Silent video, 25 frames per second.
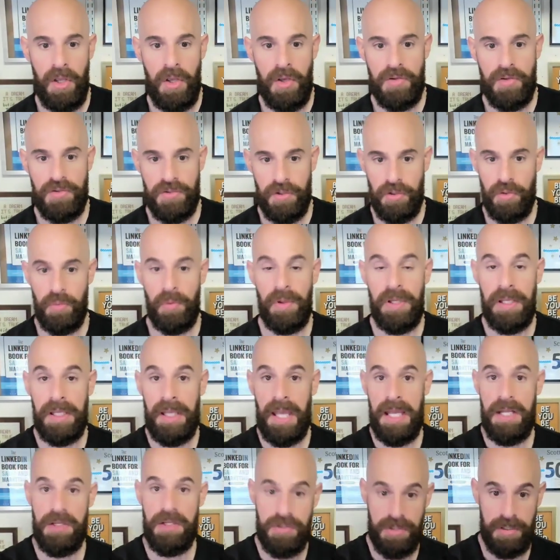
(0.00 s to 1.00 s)
So you
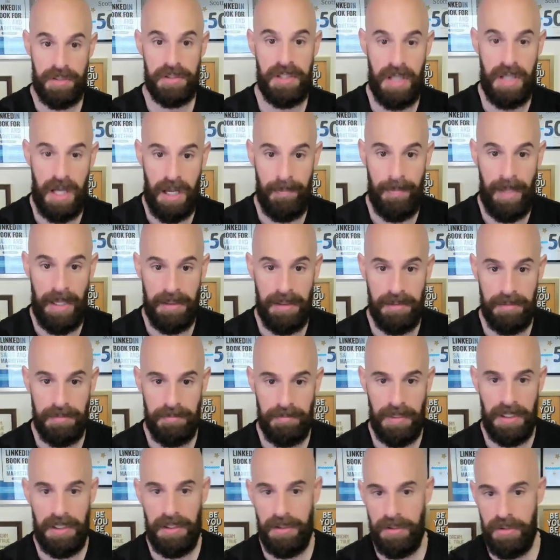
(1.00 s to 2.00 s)
engage their comment,
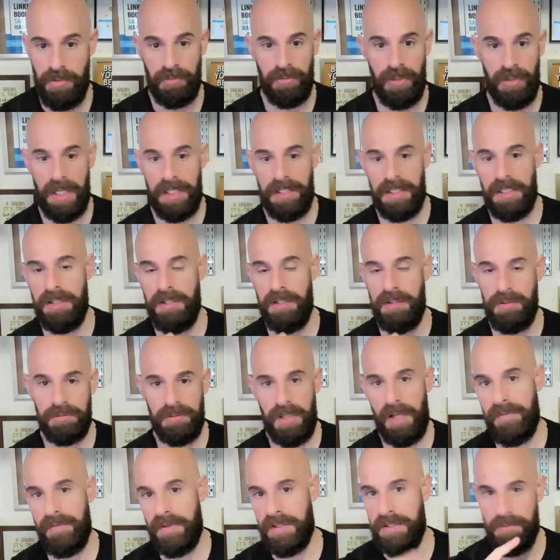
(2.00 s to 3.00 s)
meaning you like it, you
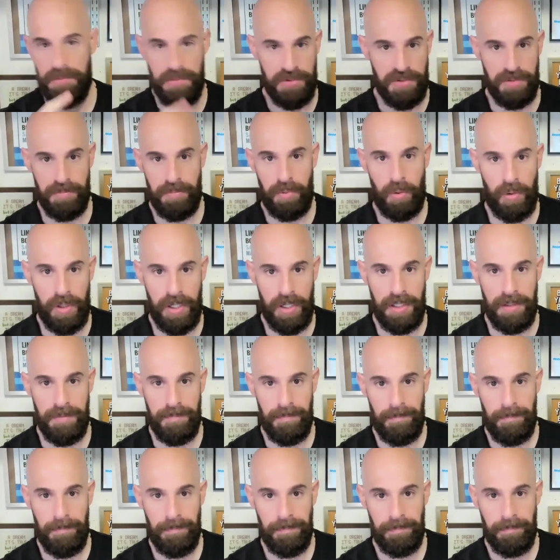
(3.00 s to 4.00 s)
love it, you support
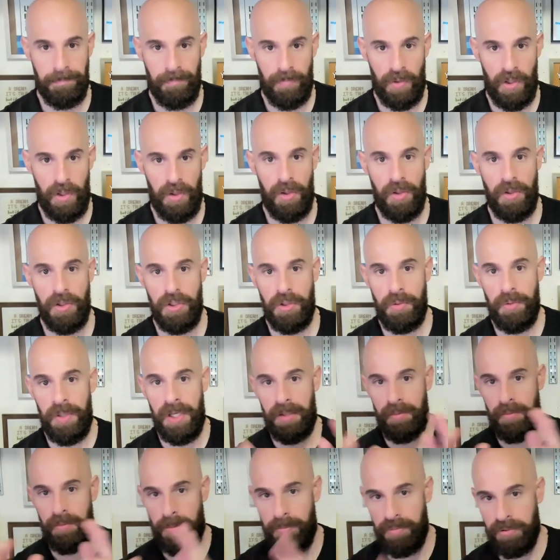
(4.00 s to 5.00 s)
it. You
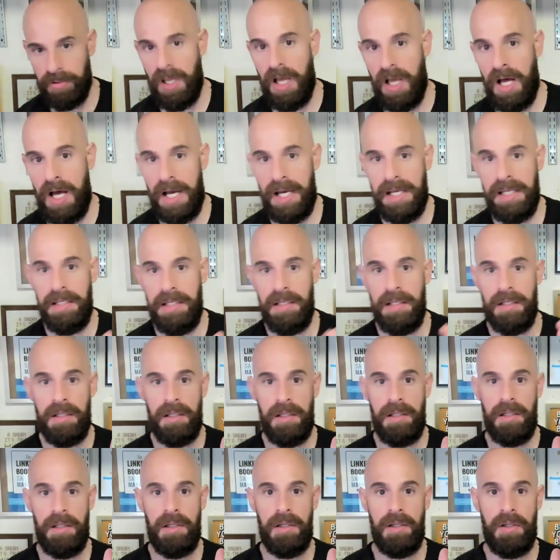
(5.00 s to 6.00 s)
hit reply,
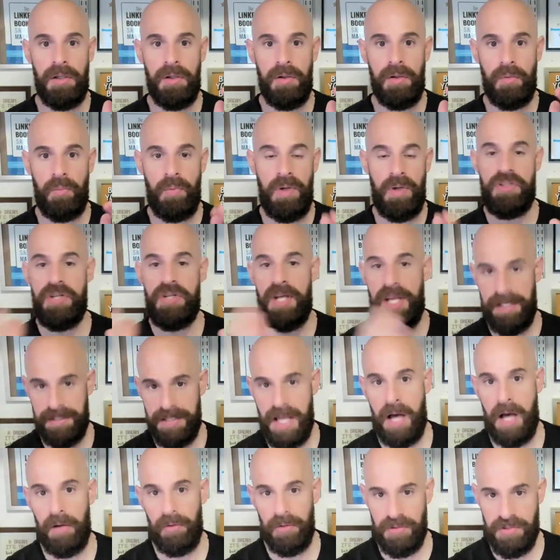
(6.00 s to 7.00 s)
which
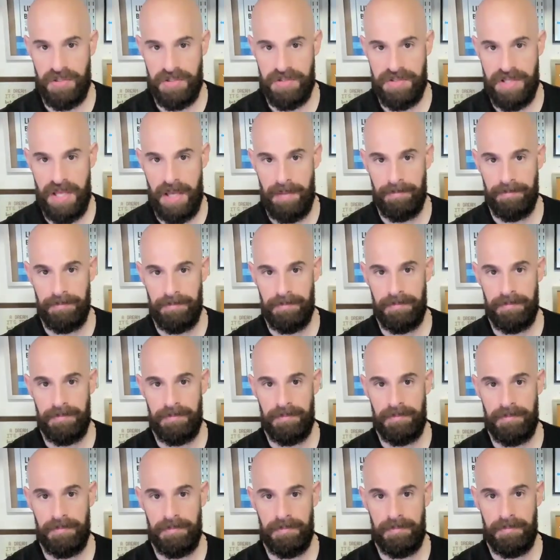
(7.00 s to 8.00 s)
acknowledges them,
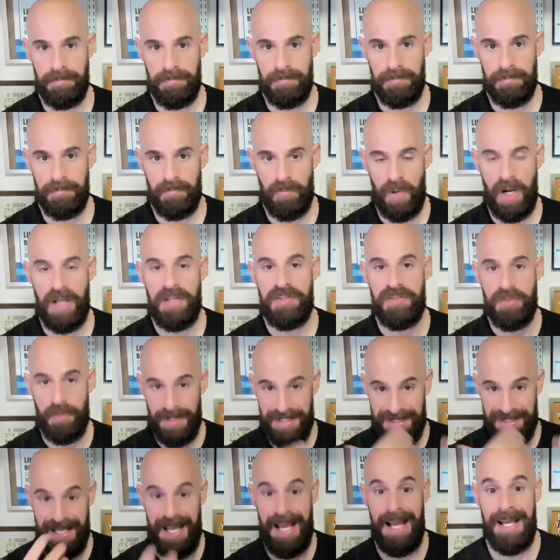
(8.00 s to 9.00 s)
right? So
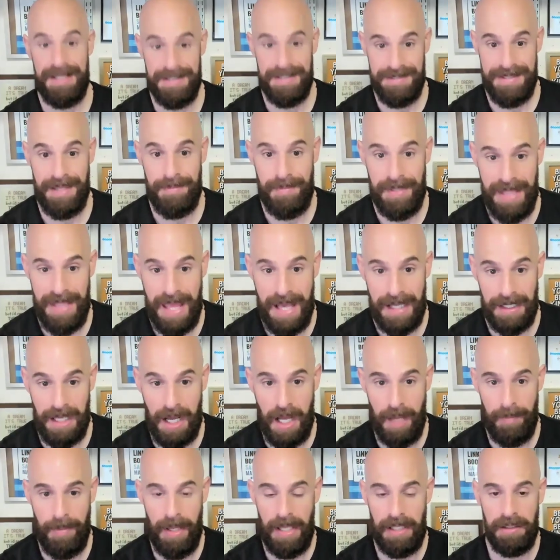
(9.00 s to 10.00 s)
it tags them in that
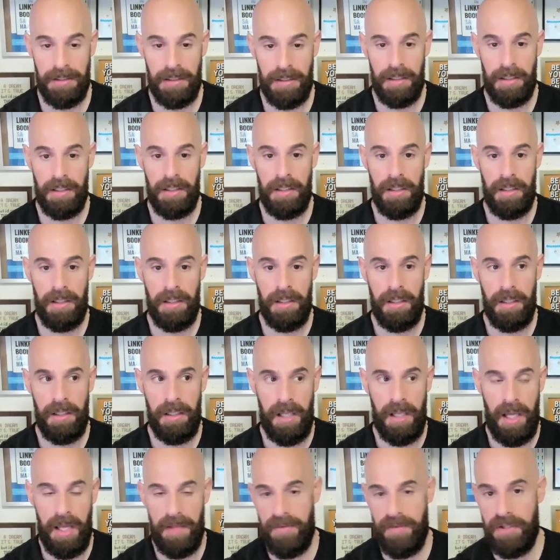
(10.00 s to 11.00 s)
comment.
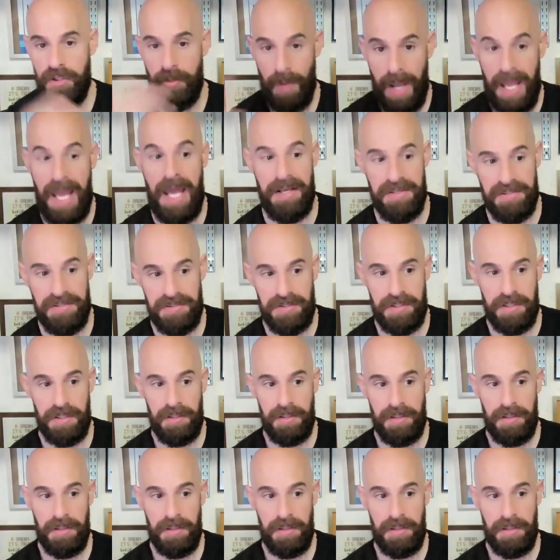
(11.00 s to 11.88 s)
And then you ask.